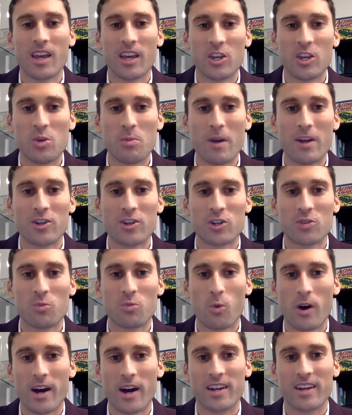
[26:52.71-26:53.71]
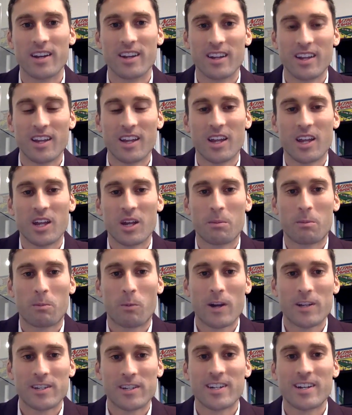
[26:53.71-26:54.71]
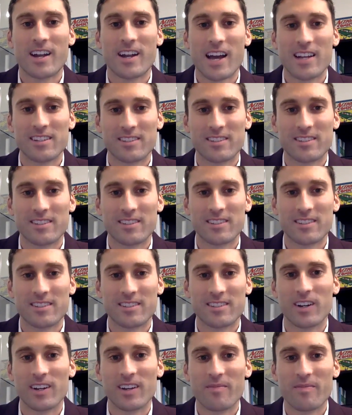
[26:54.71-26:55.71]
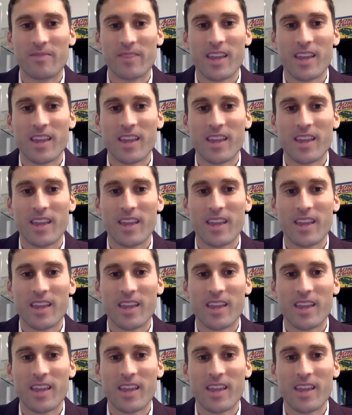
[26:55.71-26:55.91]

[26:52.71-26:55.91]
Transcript: You mentioned one, President Eisenhower.